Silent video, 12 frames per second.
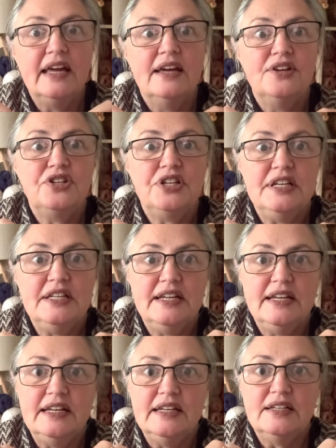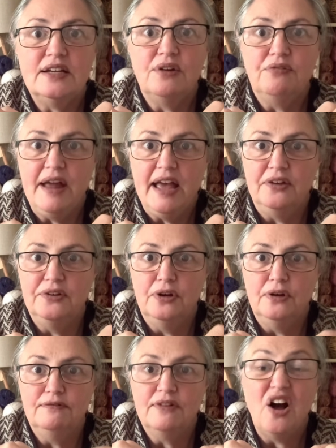she did a round
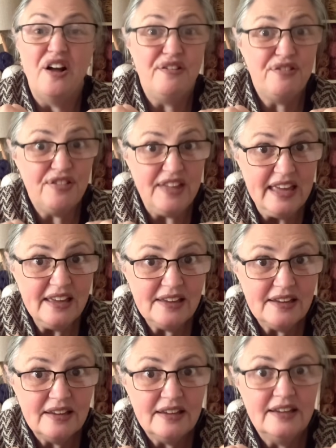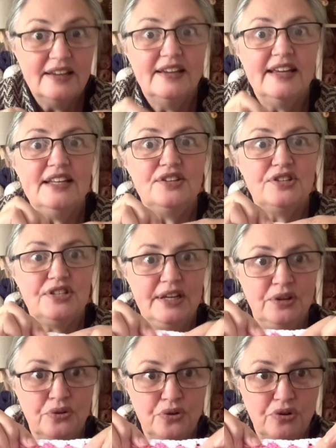of, I think it's
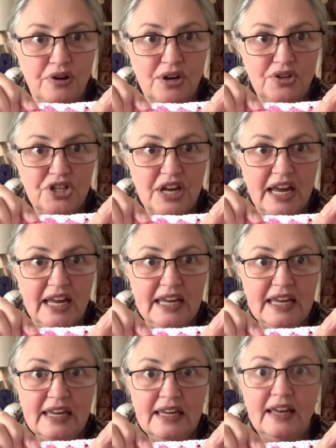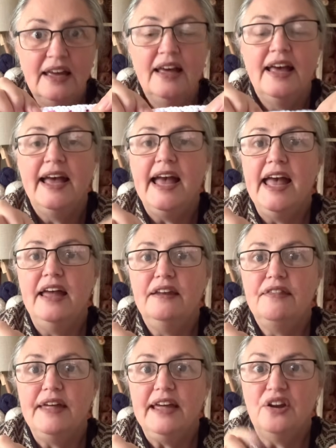single crochet,
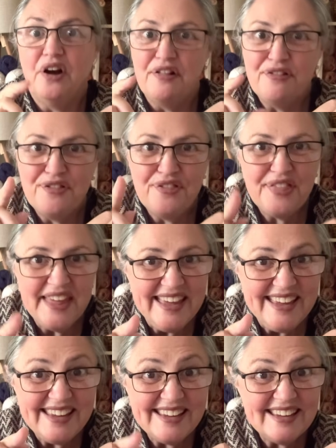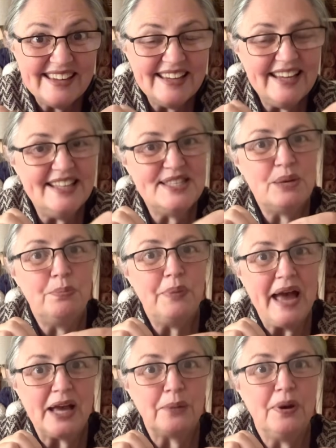and then I think it's a
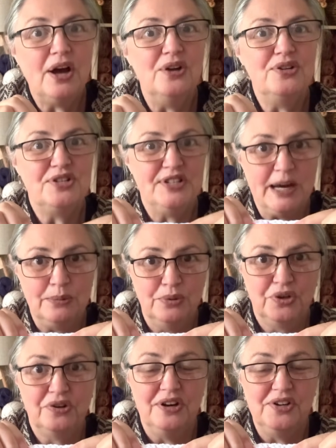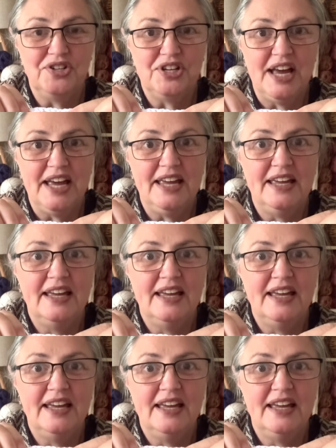back post double crochet.